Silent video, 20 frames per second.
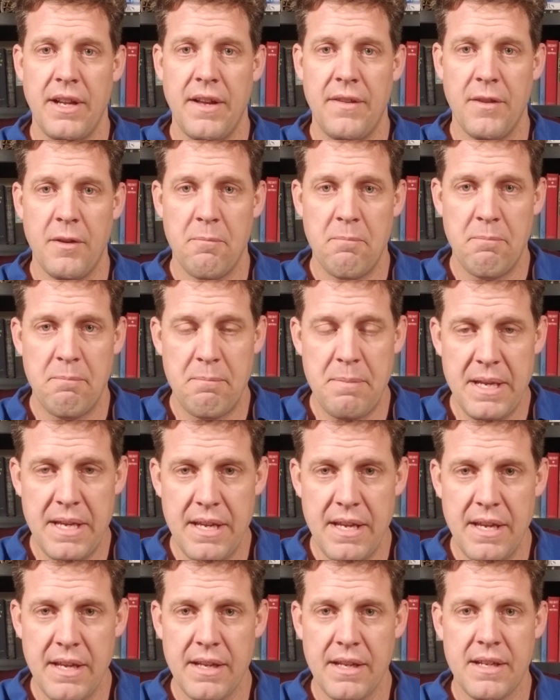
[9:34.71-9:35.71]
And the
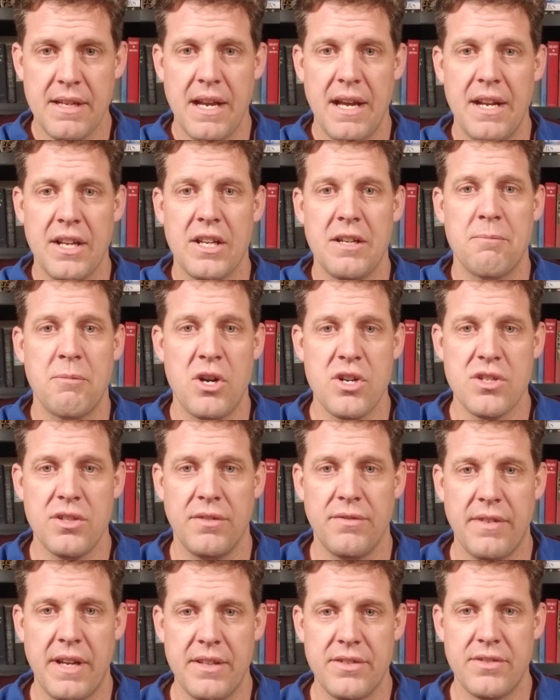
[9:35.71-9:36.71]
big kind of commercial
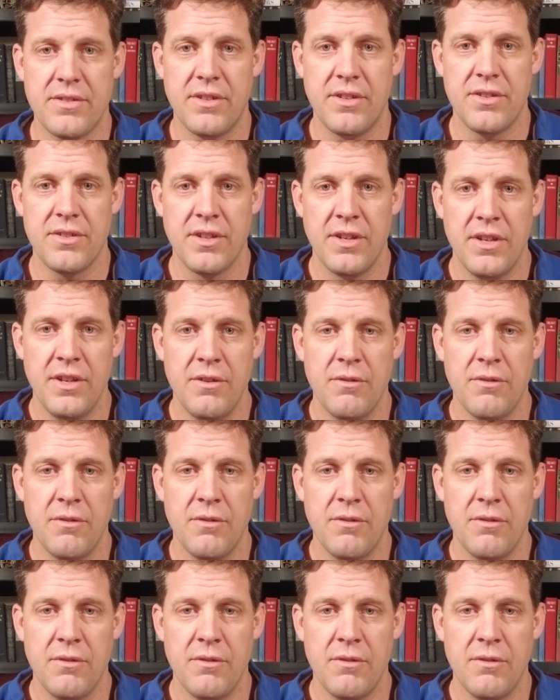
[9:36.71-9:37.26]
investors